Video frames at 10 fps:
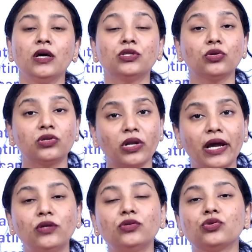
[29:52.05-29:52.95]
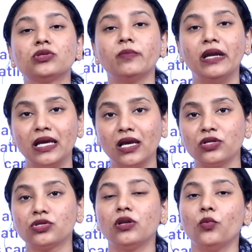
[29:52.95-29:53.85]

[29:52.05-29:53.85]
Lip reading: So try to choose medication